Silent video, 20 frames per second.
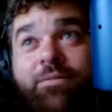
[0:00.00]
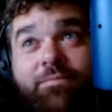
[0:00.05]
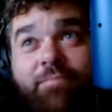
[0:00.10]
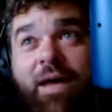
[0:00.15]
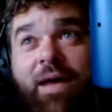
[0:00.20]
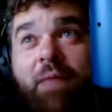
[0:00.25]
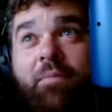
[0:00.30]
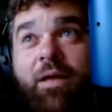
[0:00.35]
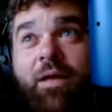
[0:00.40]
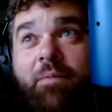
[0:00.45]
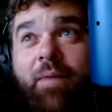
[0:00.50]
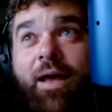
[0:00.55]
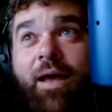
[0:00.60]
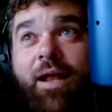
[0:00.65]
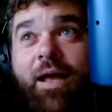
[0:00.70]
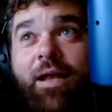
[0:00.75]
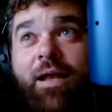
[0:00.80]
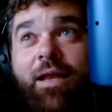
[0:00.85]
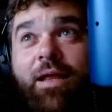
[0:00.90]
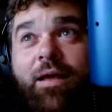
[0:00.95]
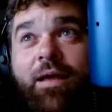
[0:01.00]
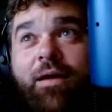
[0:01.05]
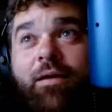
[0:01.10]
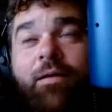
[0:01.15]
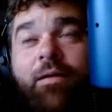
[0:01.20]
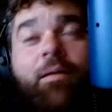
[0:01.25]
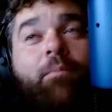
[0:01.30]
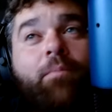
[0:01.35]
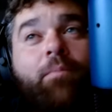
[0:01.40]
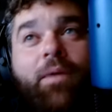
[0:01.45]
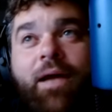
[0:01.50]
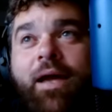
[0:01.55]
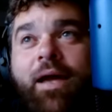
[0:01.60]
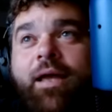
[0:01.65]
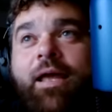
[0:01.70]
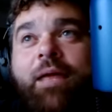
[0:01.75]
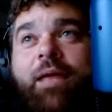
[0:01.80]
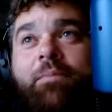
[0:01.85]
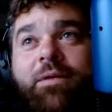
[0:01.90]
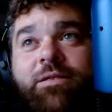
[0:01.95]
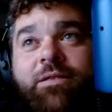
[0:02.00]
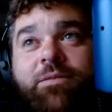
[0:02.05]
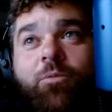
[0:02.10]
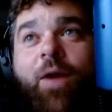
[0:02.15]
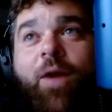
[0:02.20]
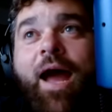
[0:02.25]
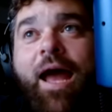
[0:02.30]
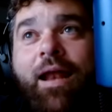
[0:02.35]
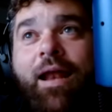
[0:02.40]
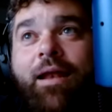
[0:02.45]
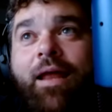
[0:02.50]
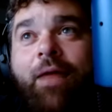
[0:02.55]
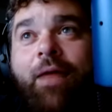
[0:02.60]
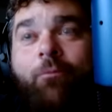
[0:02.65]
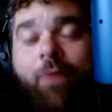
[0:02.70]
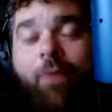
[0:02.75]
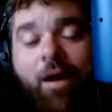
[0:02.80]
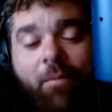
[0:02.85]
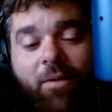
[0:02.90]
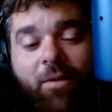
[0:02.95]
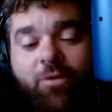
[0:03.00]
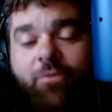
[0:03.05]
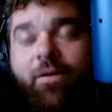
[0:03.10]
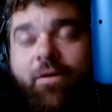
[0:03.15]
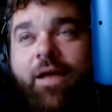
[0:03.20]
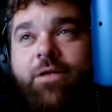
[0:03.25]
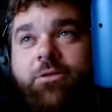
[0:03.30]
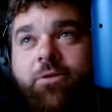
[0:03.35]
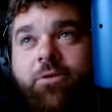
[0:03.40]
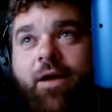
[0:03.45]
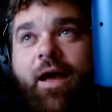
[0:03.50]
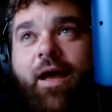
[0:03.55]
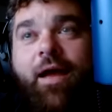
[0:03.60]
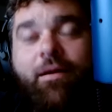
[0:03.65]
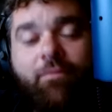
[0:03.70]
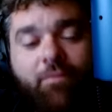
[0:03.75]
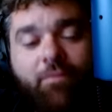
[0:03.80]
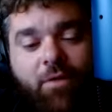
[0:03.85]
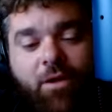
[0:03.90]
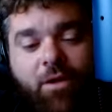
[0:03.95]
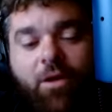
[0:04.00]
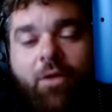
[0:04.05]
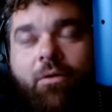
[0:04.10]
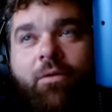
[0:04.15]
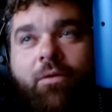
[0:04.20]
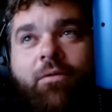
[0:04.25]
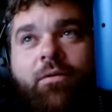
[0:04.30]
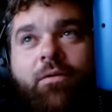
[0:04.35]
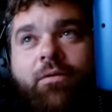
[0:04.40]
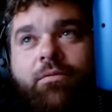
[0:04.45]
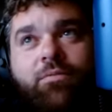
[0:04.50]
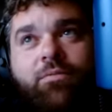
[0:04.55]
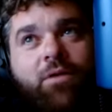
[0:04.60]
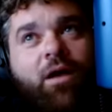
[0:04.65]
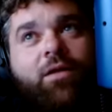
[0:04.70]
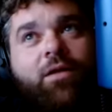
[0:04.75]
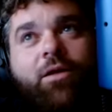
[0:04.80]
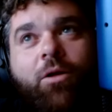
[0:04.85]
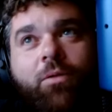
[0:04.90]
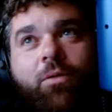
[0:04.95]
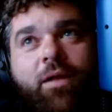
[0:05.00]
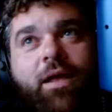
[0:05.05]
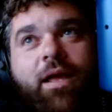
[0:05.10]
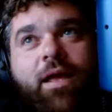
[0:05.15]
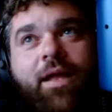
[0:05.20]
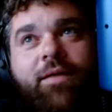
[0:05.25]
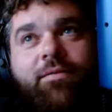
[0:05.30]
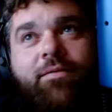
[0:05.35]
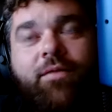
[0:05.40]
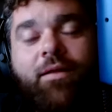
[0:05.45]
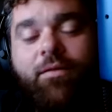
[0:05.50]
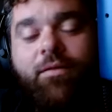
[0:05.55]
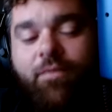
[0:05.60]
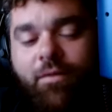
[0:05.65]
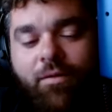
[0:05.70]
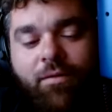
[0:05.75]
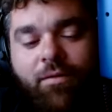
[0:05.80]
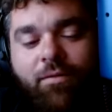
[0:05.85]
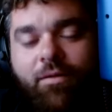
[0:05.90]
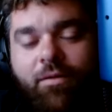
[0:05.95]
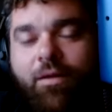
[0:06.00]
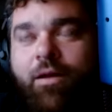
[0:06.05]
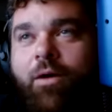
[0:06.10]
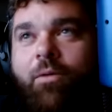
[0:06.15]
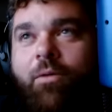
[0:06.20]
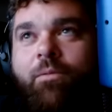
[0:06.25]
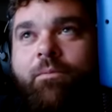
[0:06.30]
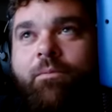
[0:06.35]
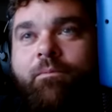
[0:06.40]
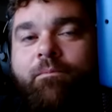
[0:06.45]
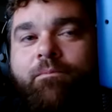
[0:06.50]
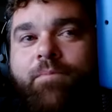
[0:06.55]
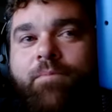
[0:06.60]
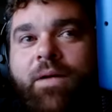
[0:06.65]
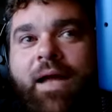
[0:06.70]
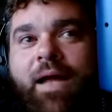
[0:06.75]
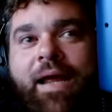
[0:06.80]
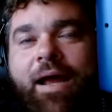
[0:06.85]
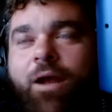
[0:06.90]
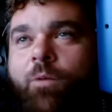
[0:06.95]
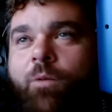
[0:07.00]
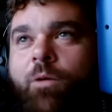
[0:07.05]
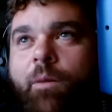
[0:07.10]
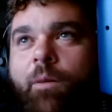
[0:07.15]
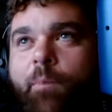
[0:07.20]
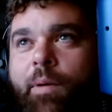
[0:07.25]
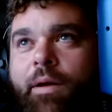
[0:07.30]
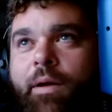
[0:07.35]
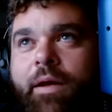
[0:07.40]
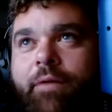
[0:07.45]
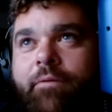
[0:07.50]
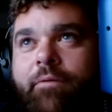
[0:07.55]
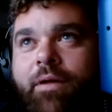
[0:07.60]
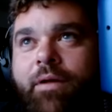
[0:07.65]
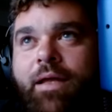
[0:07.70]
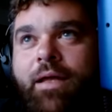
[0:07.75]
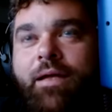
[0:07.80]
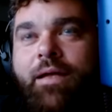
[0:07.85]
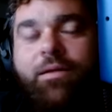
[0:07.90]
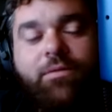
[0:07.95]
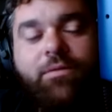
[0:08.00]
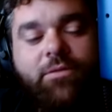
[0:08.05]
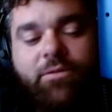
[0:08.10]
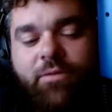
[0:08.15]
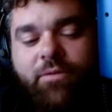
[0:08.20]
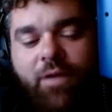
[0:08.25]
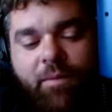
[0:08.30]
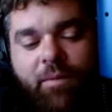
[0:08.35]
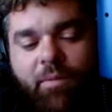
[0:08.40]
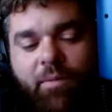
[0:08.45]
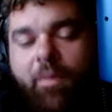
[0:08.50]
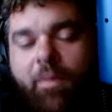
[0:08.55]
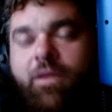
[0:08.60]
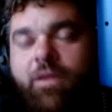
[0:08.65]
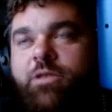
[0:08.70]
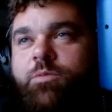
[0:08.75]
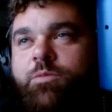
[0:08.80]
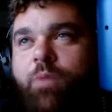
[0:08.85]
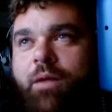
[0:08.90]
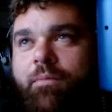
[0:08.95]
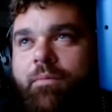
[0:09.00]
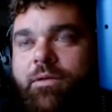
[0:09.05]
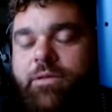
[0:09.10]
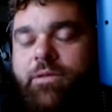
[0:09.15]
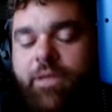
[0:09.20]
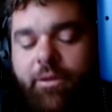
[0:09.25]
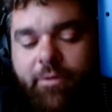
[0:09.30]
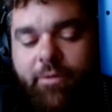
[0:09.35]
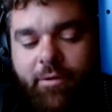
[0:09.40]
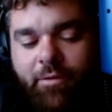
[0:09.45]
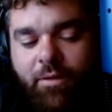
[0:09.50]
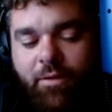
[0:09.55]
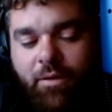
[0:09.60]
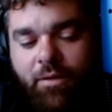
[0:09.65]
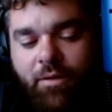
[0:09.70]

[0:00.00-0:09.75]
Might be a bad idea, but I could get me some riding in while I'm at the racetrack. You know, not totally against it, you know, but I ain't got nowhere to put it really. So I'll probably just bring my scooter.